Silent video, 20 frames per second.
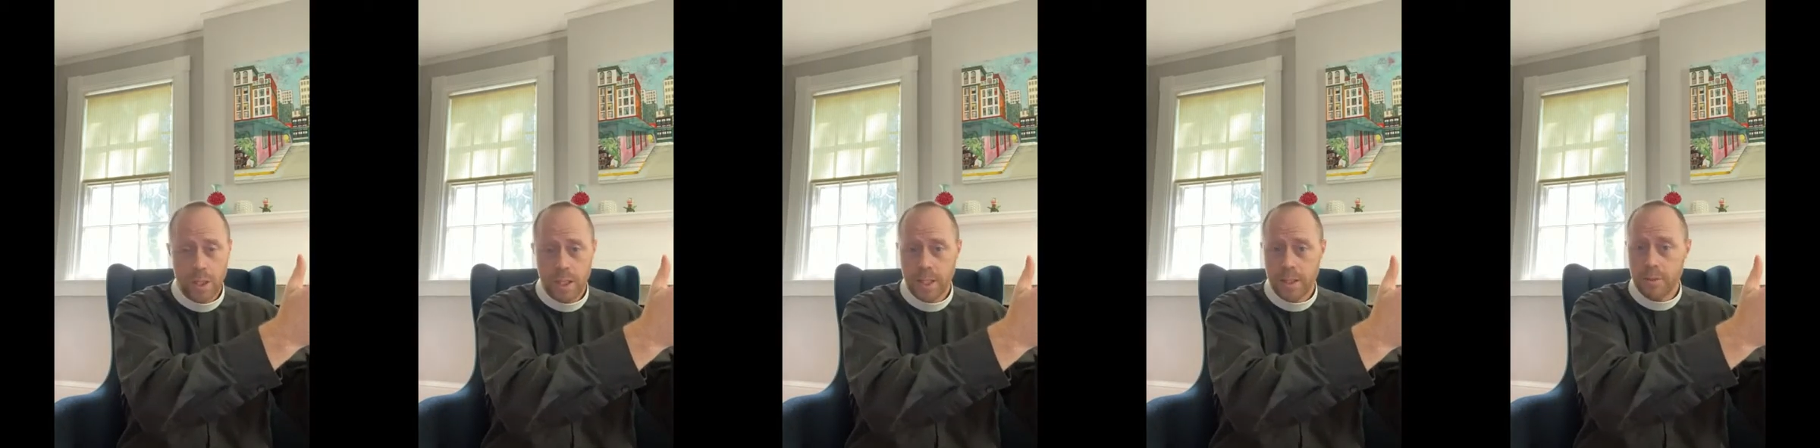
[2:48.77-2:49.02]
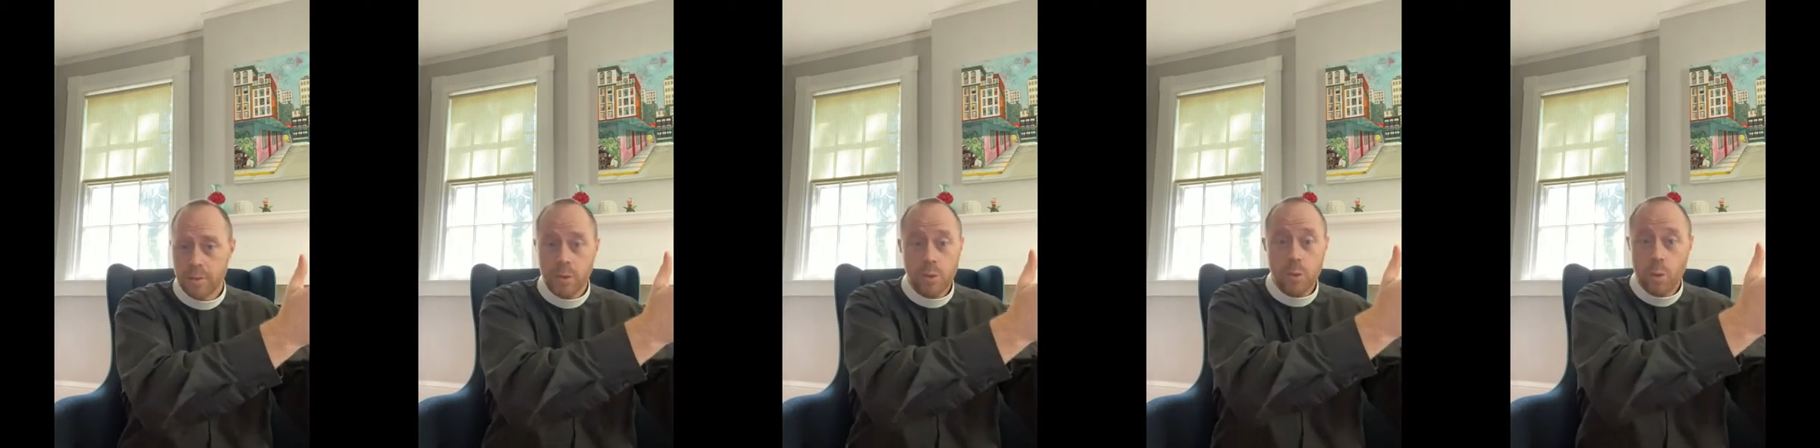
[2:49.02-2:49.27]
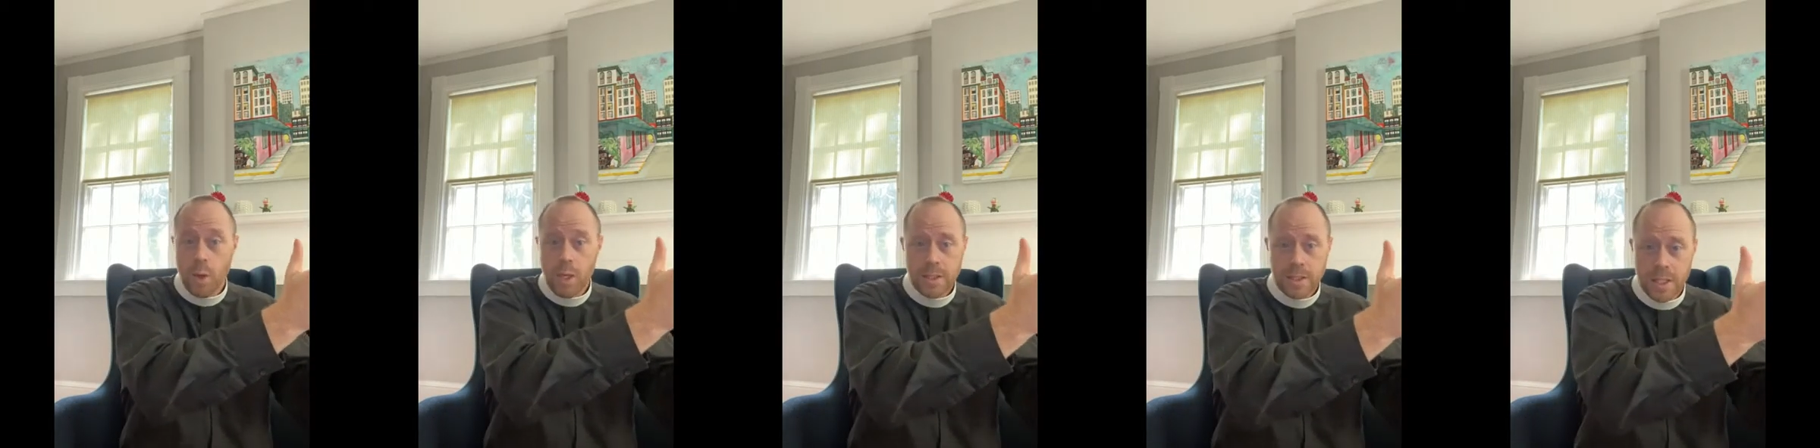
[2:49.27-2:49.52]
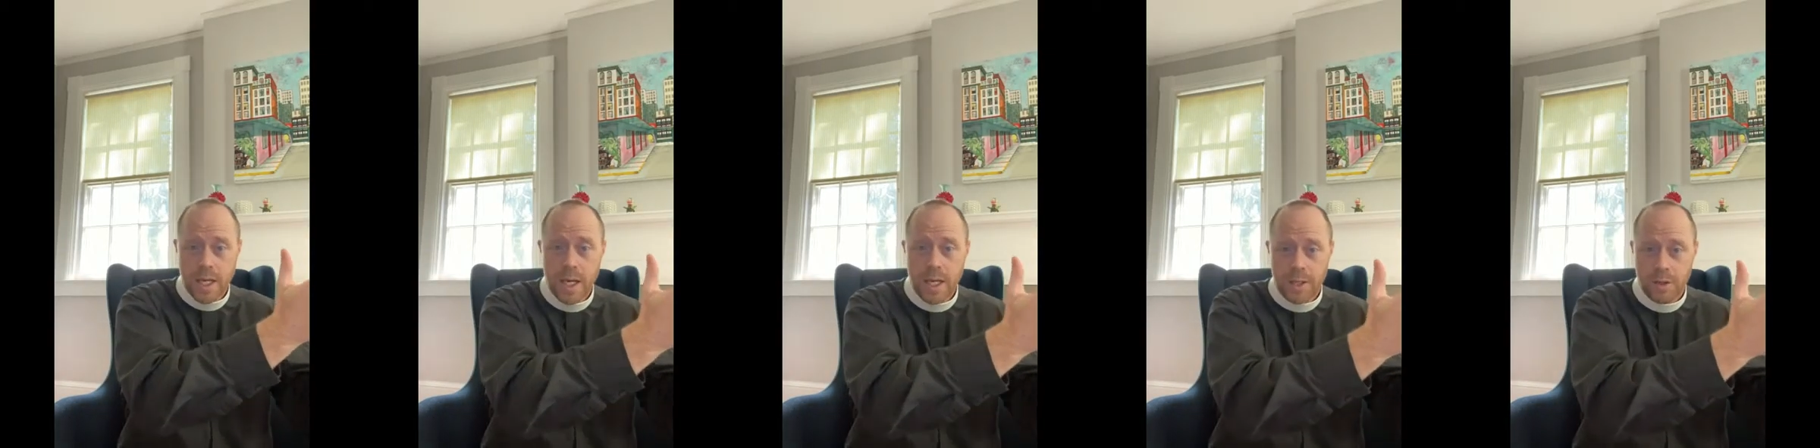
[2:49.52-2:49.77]
uh, who
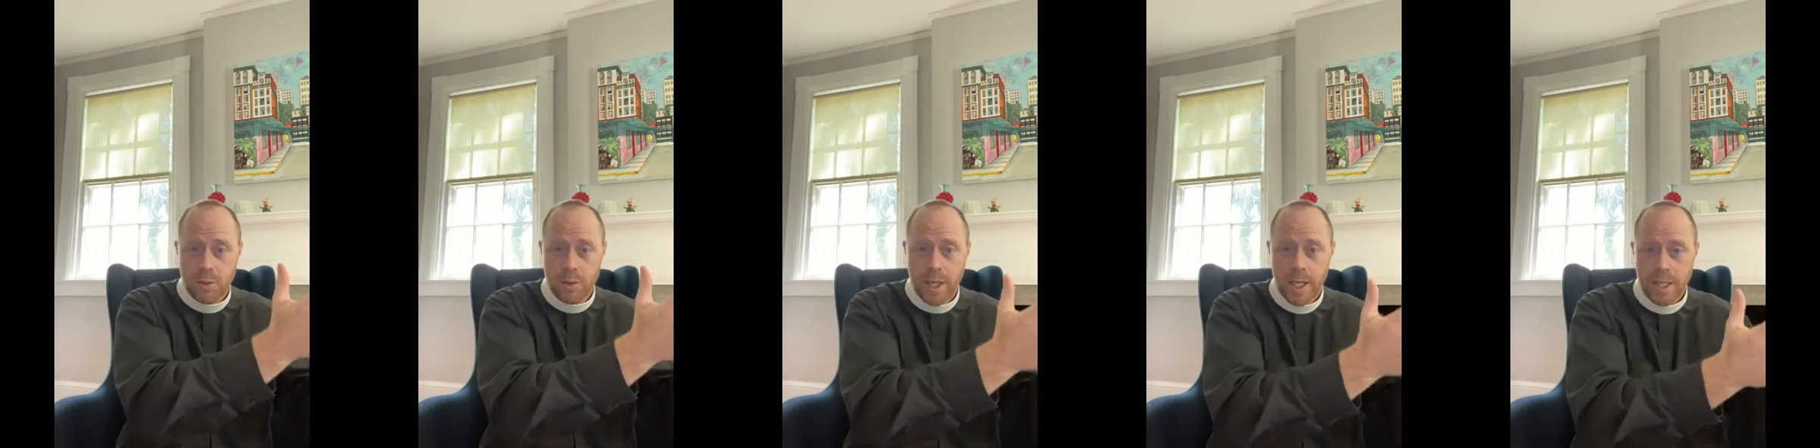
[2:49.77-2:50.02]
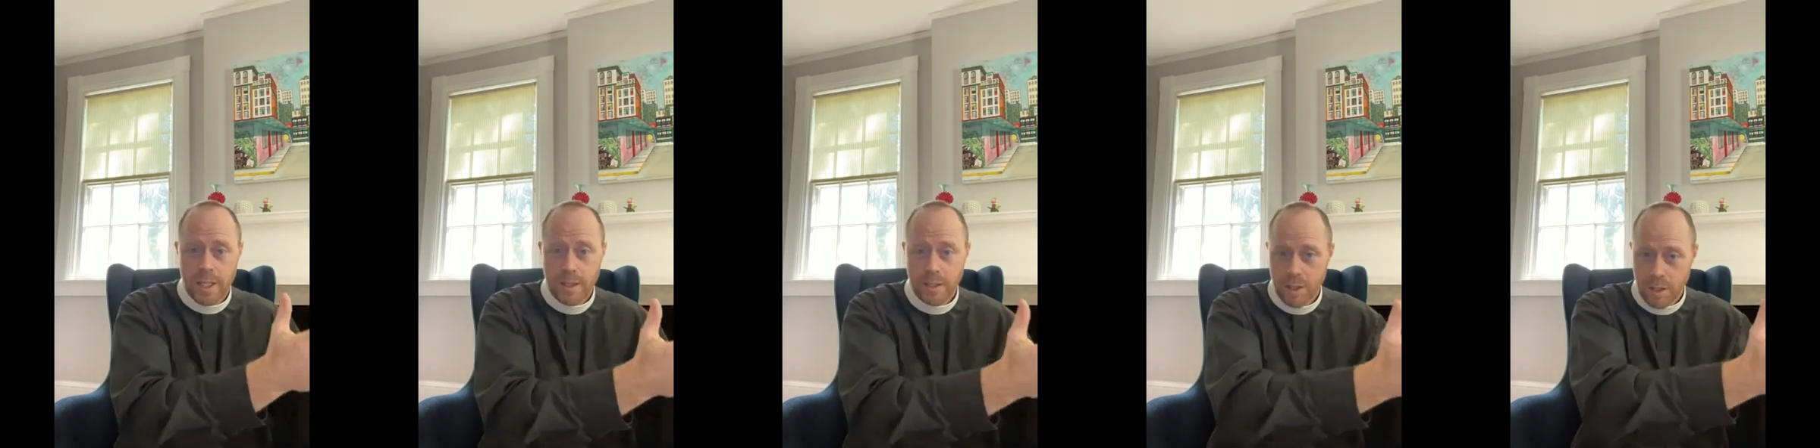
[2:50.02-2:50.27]
was not created,